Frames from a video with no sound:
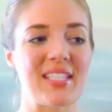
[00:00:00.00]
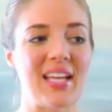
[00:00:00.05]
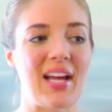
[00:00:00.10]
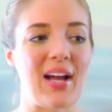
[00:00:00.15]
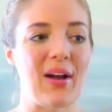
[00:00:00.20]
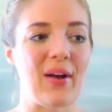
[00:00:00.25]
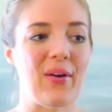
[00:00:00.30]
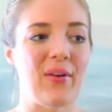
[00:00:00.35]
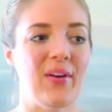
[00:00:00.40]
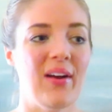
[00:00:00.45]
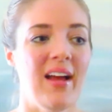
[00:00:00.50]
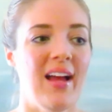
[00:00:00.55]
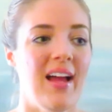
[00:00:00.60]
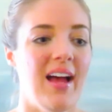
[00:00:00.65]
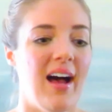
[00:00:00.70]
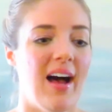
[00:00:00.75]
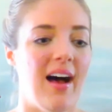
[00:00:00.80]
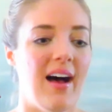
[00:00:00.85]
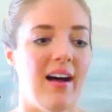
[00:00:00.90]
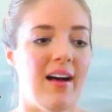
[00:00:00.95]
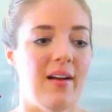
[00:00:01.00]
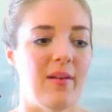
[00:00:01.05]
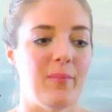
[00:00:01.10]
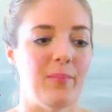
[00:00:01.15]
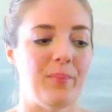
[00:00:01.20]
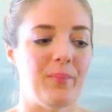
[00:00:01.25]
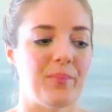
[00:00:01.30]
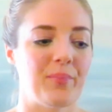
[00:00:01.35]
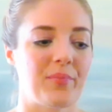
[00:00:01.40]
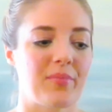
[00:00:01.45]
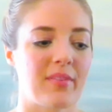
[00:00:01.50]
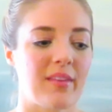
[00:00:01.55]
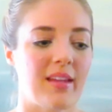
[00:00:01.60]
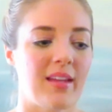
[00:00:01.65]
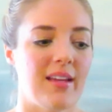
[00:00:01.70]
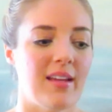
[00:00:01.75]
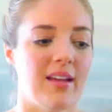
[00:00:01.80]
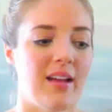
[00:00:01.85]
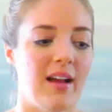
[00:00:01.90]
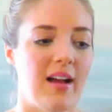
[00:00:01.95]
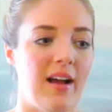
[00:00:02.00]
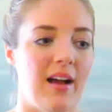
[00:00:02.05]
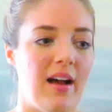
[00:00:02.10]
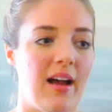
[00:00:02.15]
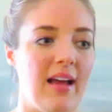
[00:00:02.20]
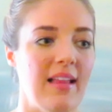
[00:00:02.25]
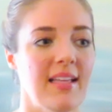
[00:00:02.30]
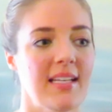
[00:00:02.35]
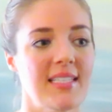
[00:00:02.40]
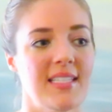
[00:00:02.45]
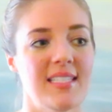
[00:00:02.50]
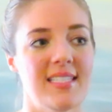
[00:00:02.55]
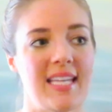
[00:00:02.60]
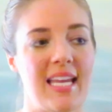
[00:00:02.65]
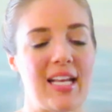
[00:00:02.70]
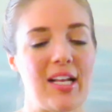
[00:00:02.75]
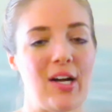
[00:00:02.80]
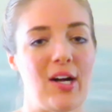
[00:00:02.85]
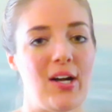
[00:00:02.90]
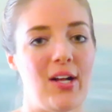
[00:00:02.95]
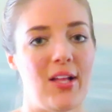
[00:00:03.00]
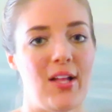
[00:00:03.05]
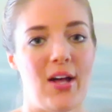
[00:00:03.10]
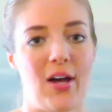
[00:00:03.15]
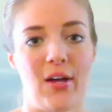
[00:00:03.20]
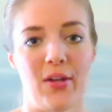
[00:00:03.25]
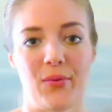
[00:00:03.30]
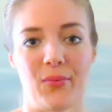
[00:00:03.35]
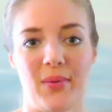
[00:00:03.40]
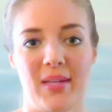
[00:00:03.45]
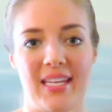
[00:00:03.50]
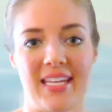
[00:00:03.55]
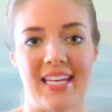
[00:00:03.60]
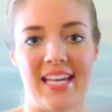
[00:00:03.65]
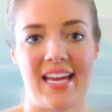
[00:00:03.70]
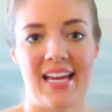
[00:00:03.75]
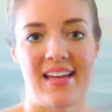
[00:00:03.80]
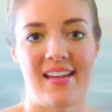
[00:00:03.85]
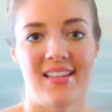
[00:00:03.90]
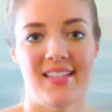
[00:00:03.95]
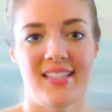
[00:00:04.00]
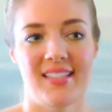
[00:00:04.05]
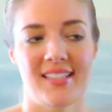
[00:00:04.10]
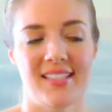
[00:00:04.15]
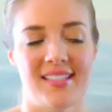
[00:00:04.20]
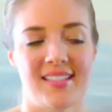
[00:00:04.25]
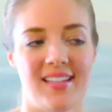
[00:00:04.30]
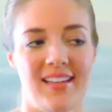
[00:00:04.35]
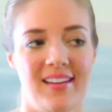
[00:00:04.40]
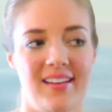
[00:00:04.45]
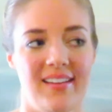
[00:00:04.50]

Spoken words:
So I like to take call on weekends